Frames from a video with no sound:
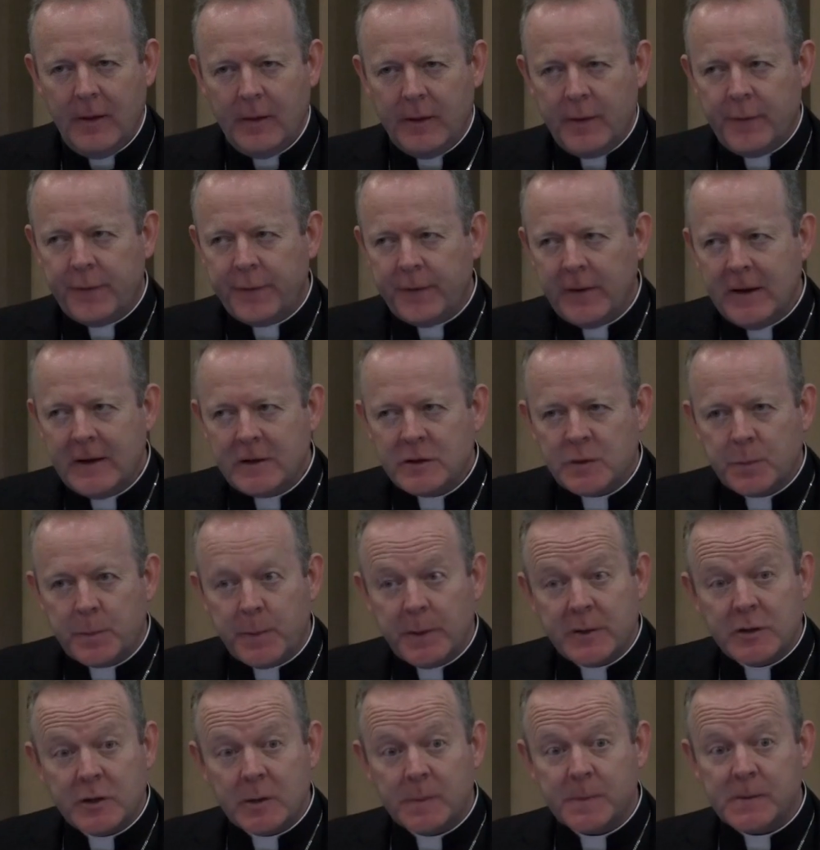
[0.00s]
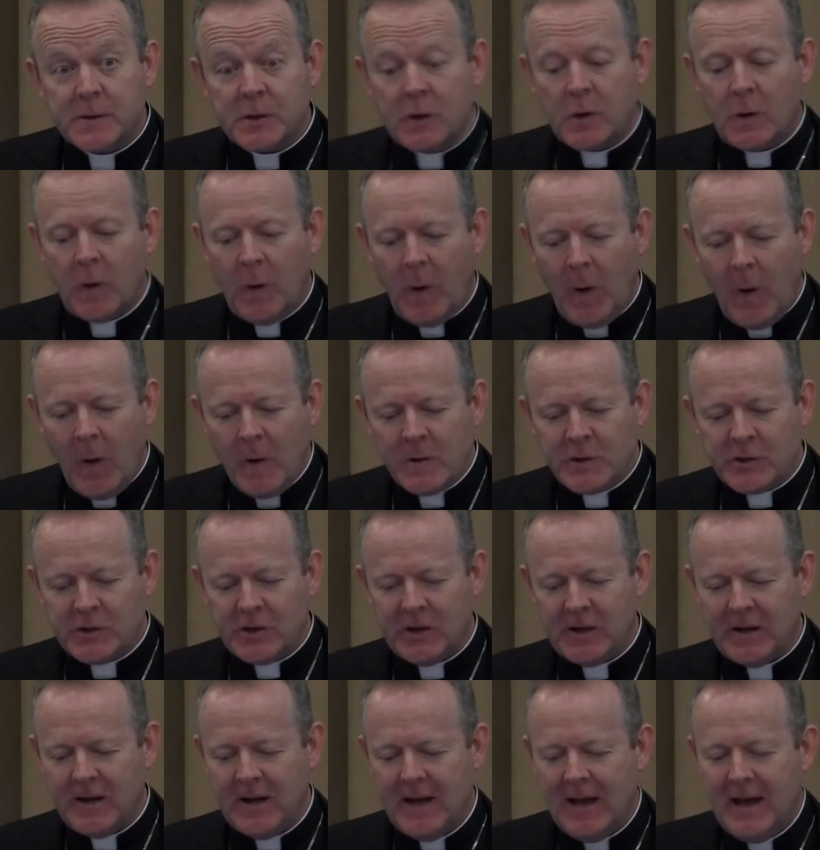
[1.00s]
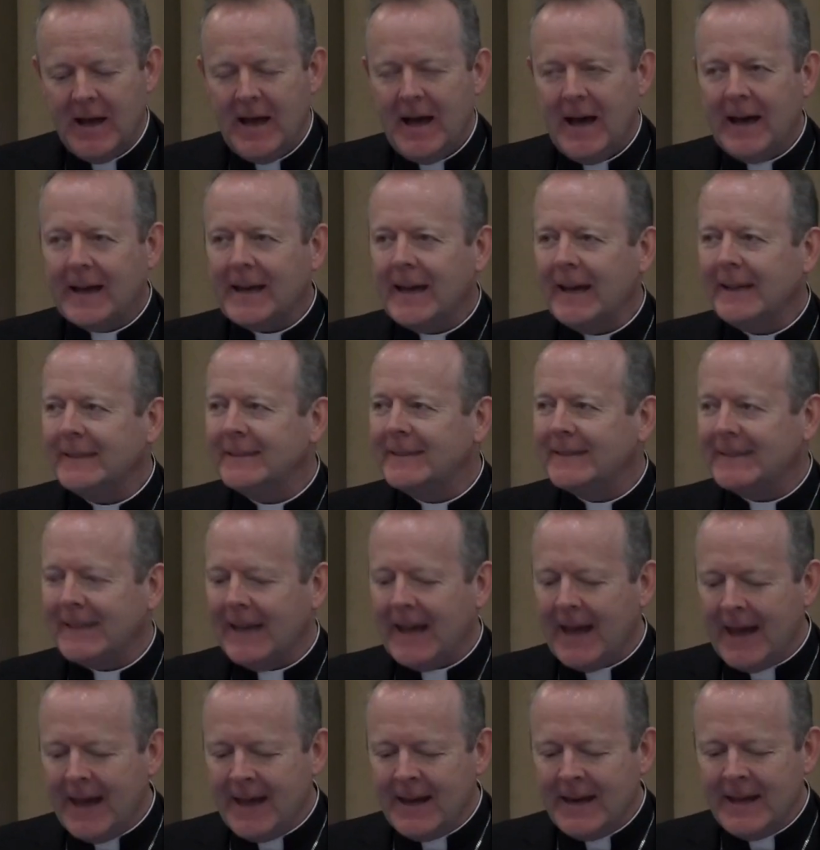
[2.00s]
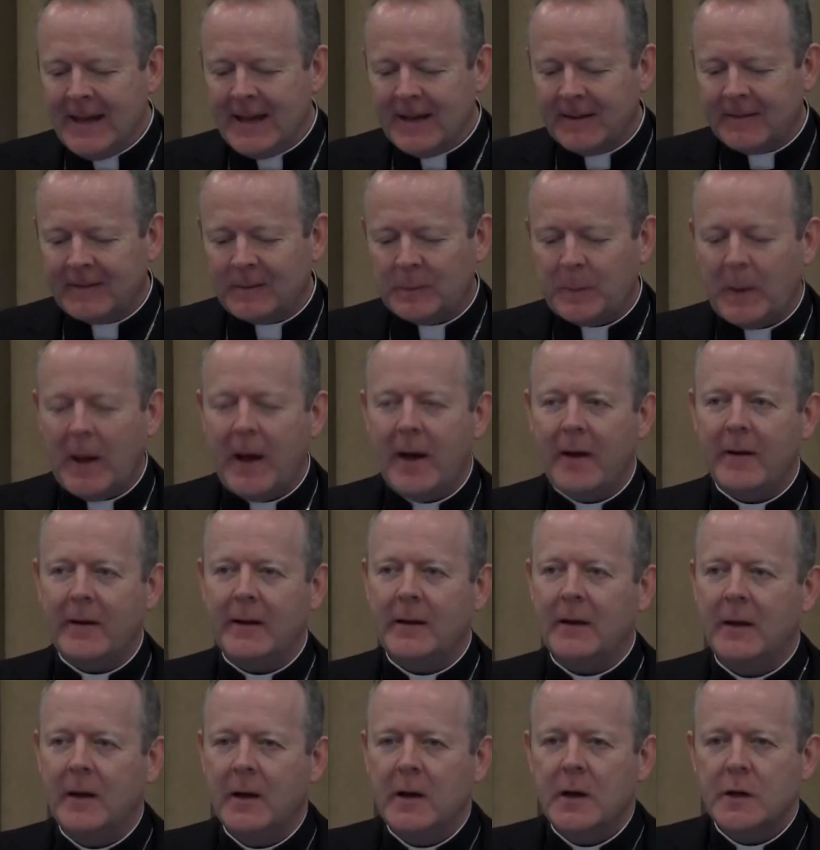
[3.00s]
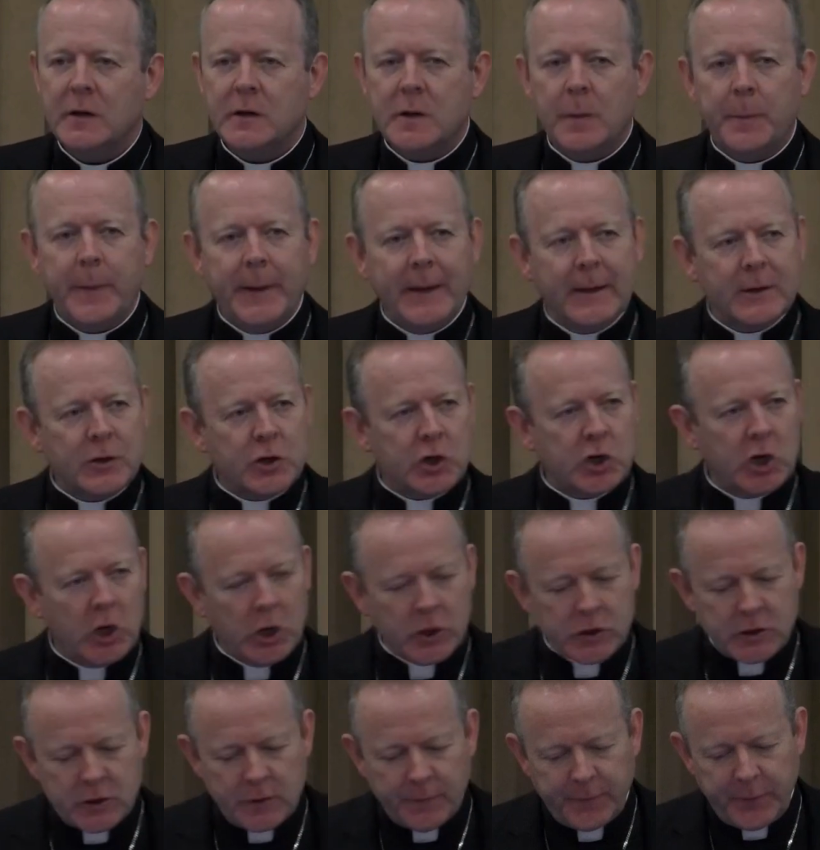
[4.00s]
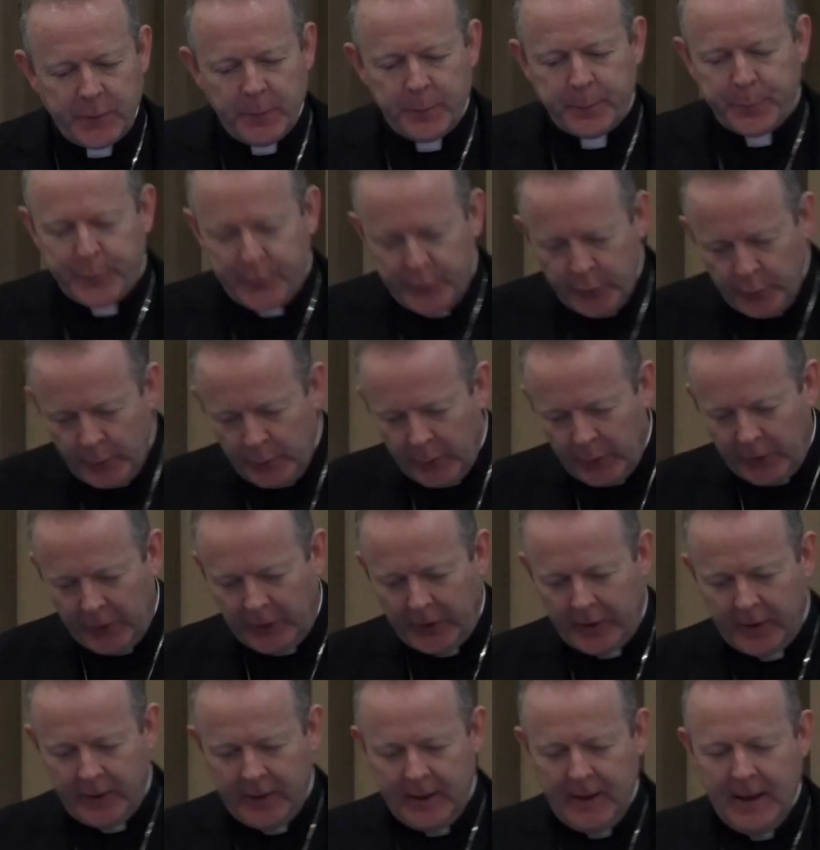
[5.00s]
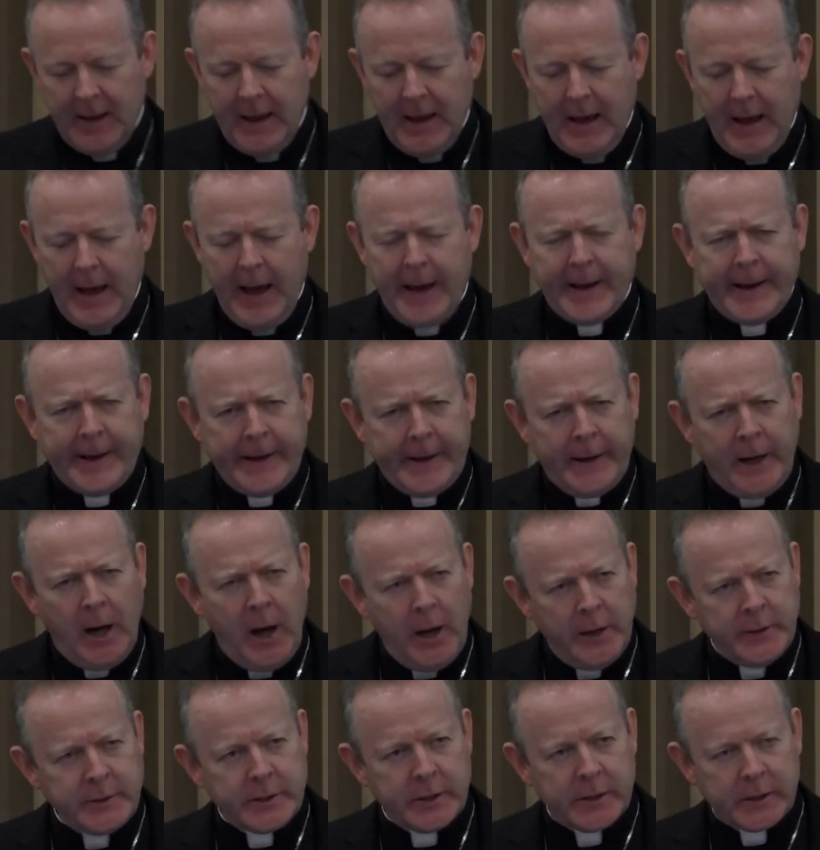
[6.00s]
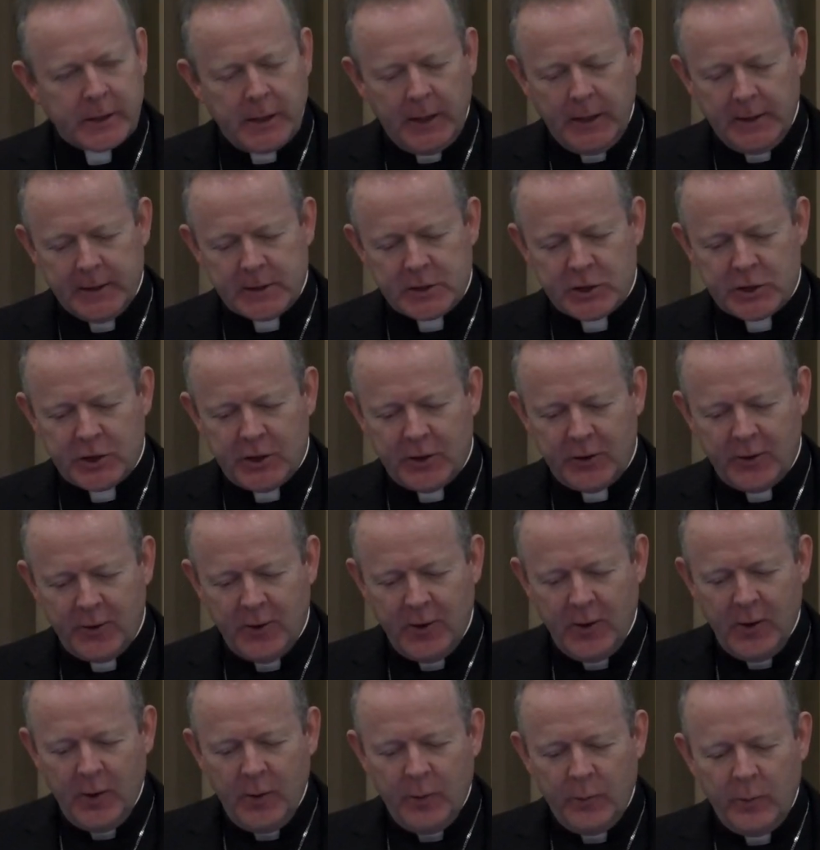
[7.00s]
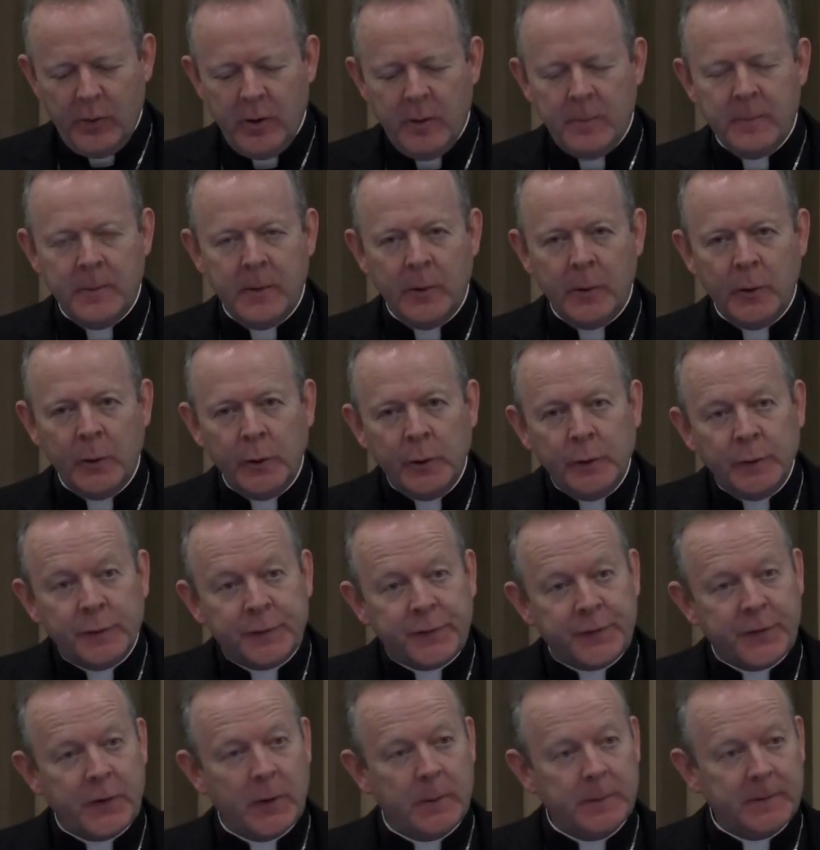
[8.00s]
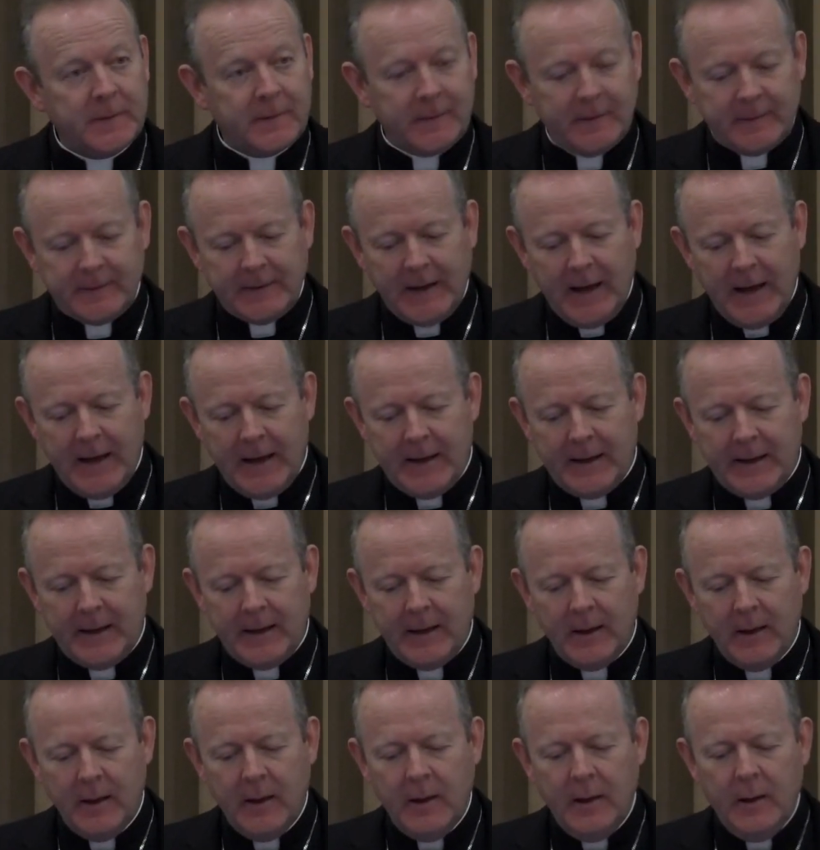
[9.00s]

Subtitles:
The French bishops caution against any aspiring to be a church of the pure, a counterculture removed from society,